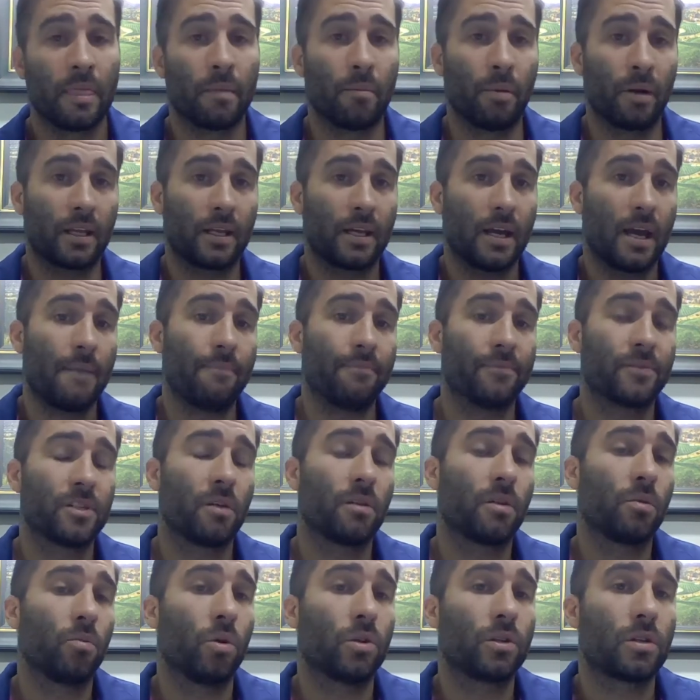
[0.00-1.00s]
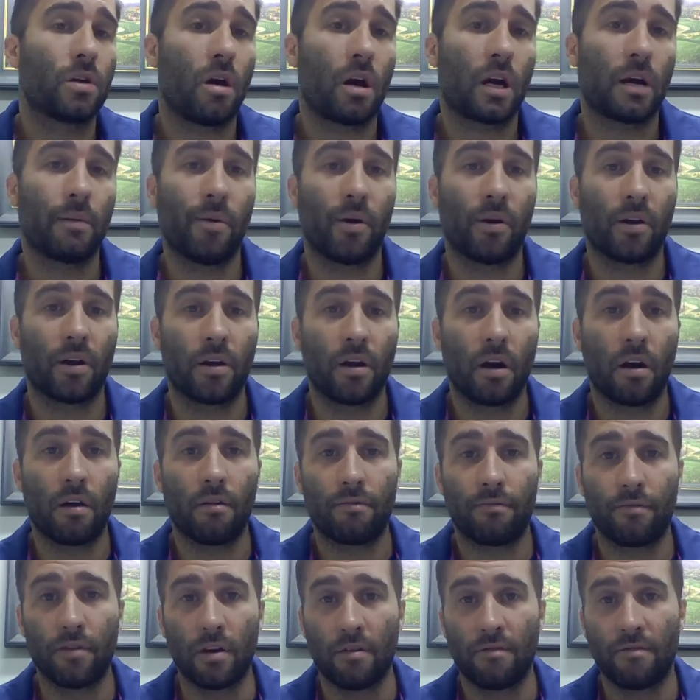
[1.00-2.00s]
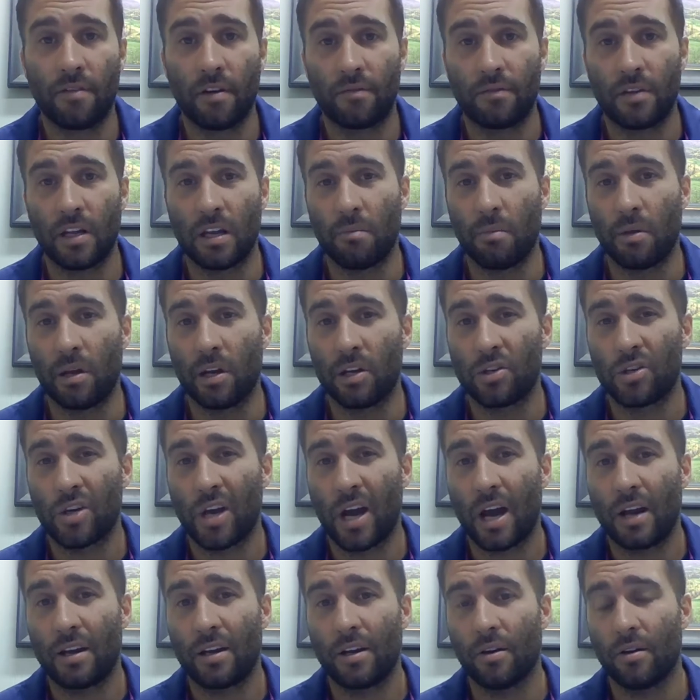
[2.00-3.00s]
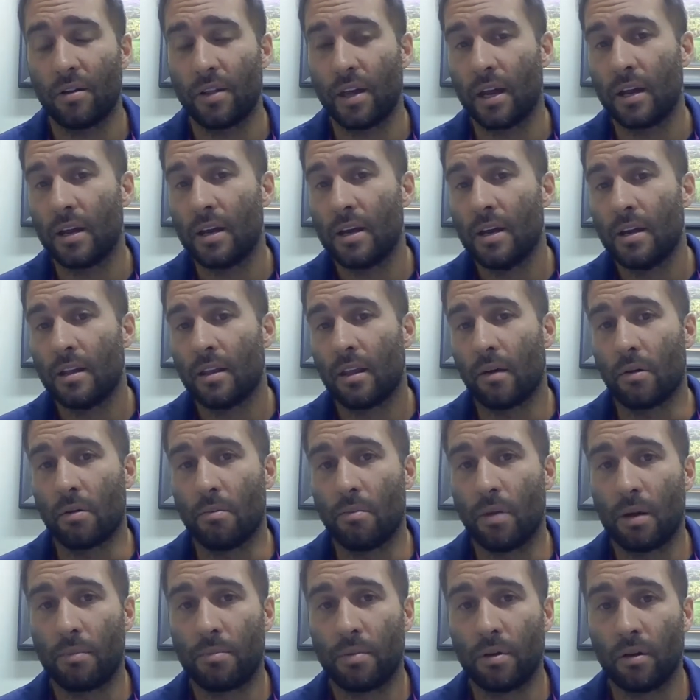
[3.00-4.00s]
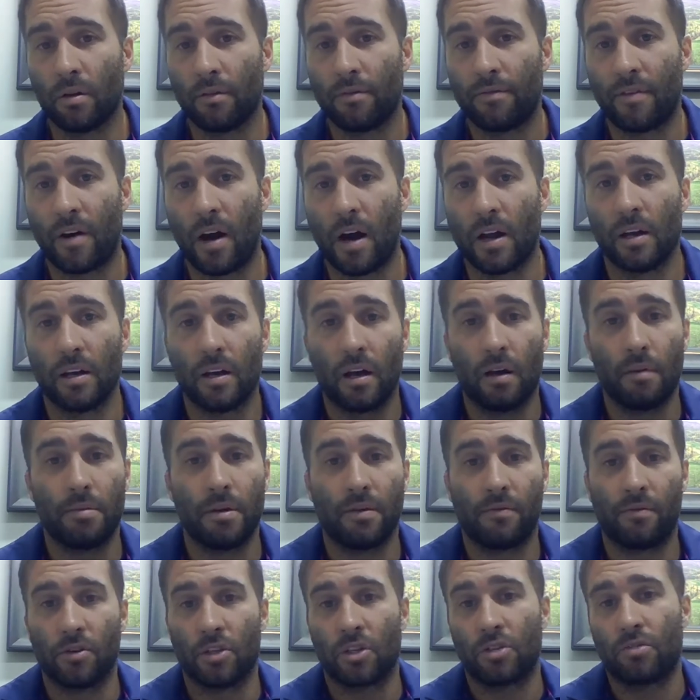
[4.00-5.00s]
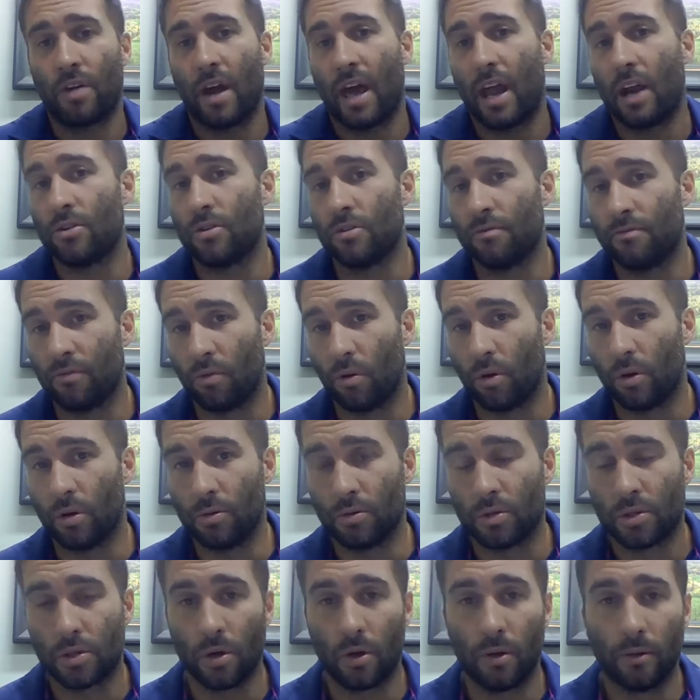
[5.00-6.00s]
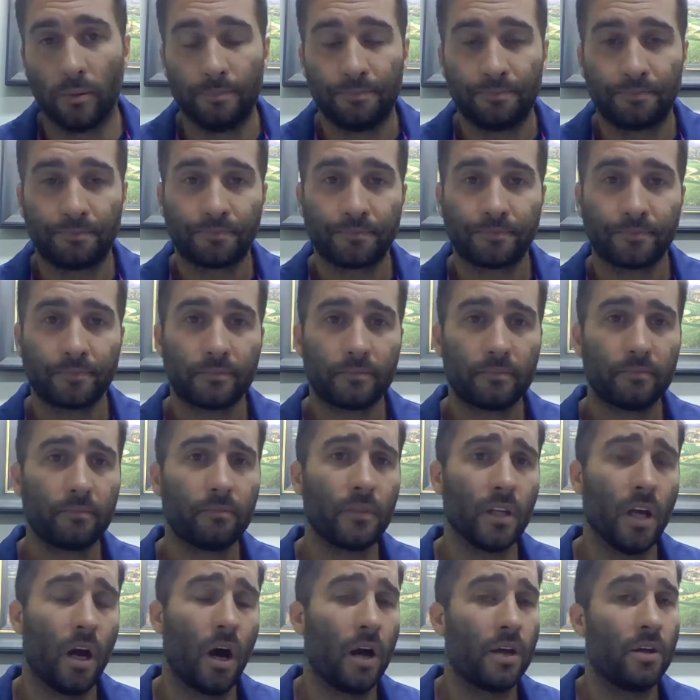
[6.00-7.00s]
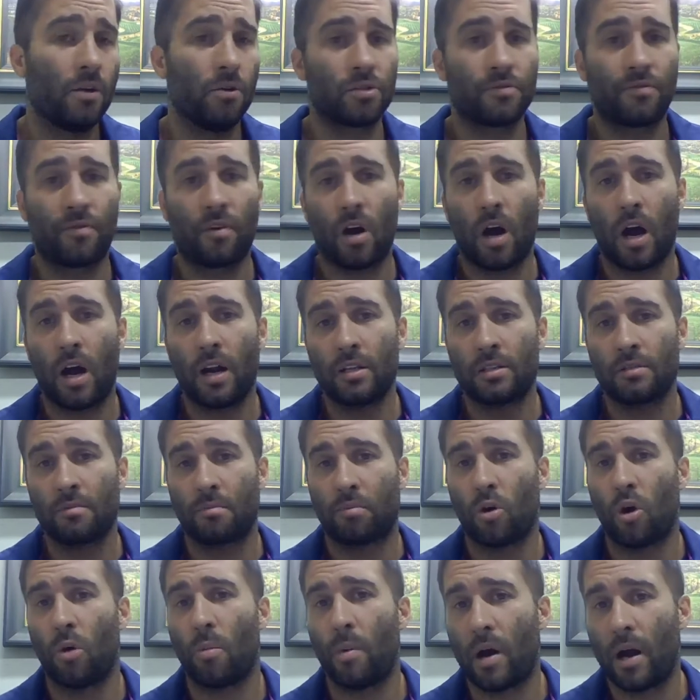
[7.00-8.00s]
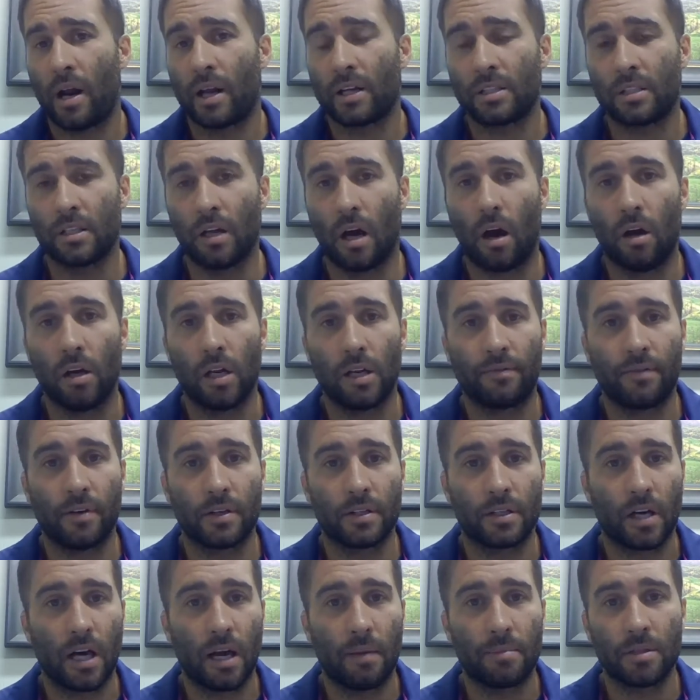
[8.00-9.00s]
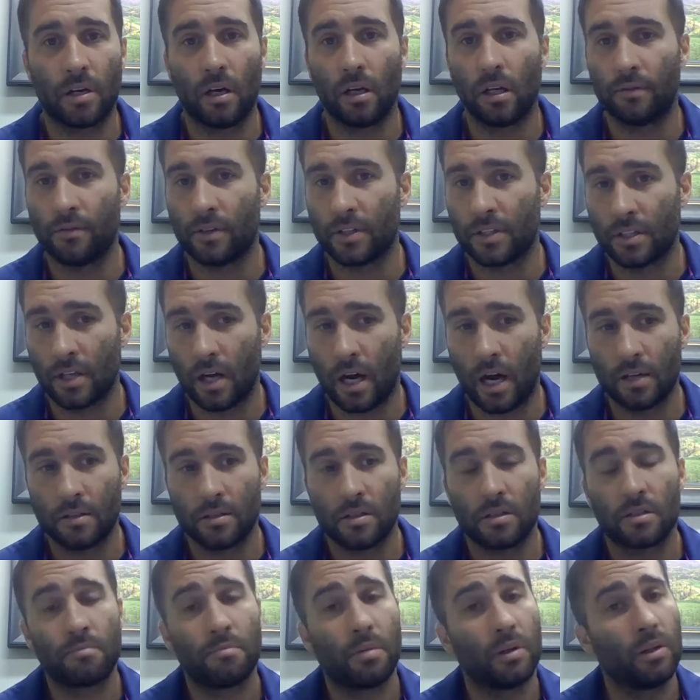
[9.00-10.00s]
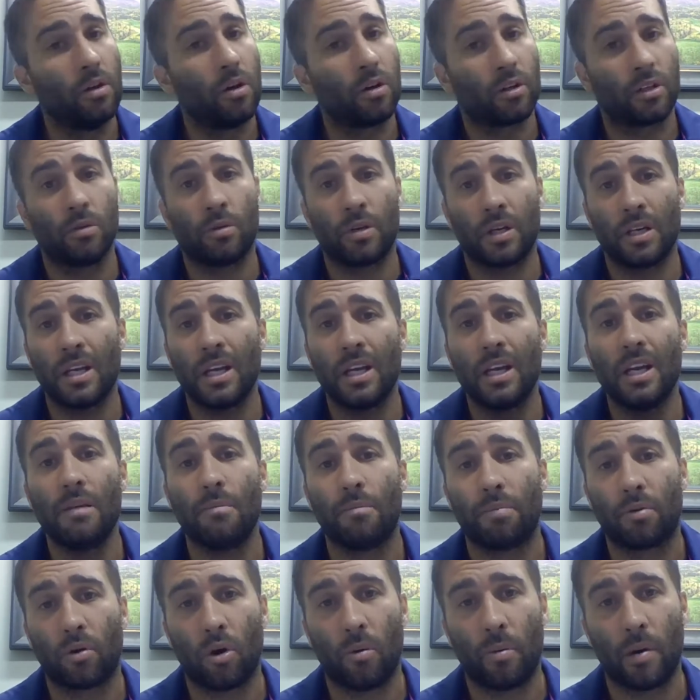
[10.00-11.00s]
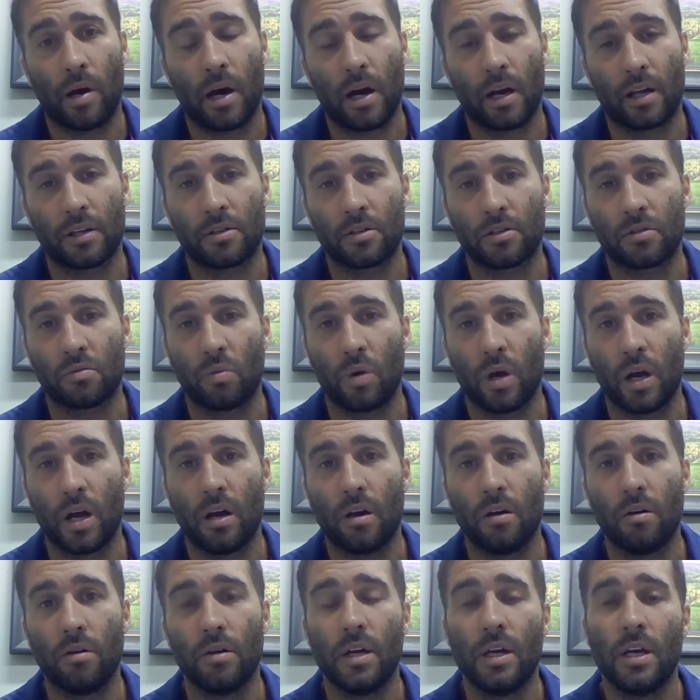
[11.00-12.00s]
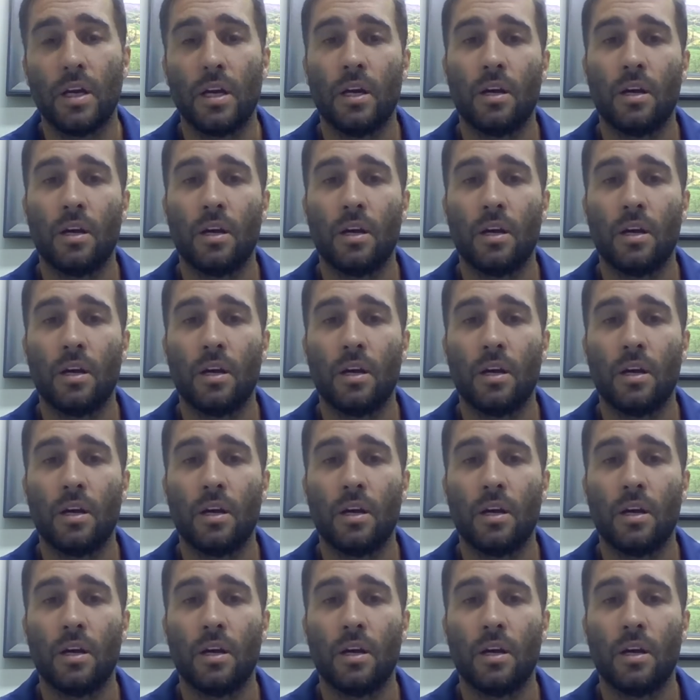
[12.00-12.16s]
But again, something we'll talk about in our free 15-minute chat here that we might be able to find a different strategy for you. So I use varieties of probiotics, all different types, all different sizes. But look, you can eat probiotics as well.